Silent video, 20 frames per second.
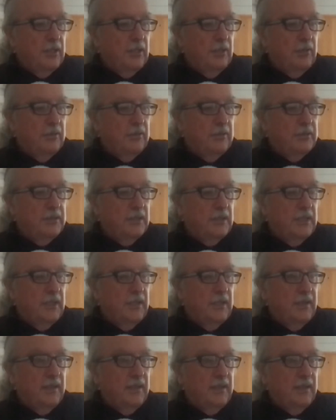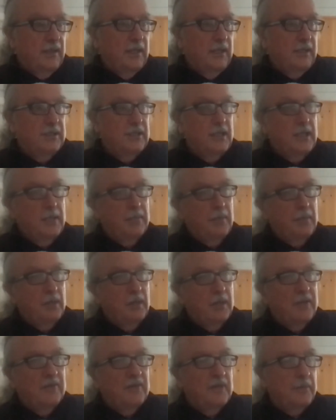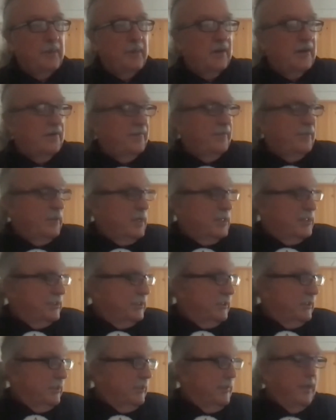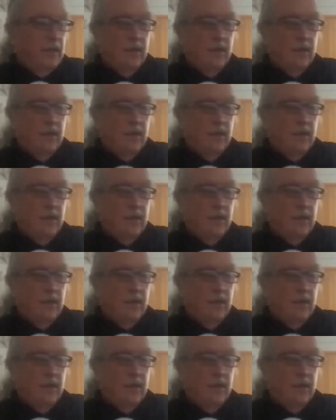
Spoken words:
you will see things, and I'm going to have to paraphrase a little bit,